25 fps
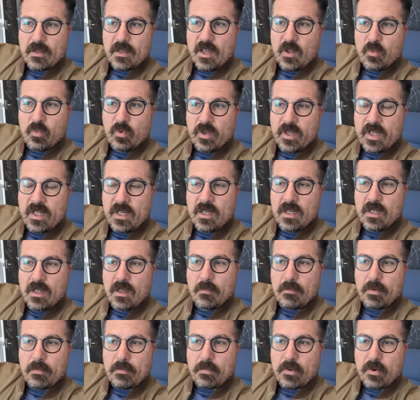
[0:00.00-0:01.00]
and will end
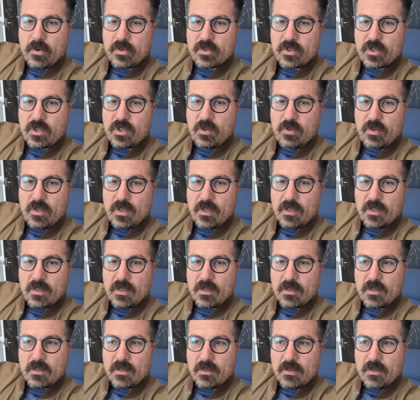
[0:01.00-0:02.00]
up persecuting
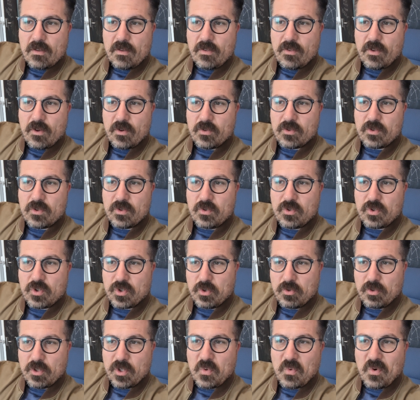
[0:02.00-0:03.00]
those who
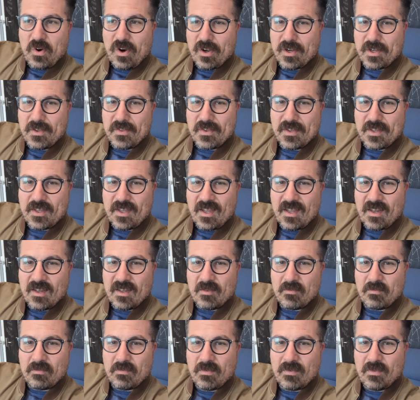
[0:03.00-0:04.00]
truly walk in the
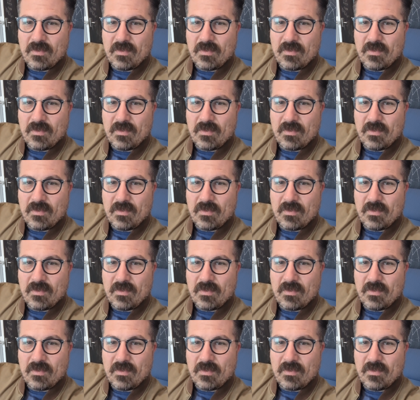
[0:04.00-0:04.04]
kingdom.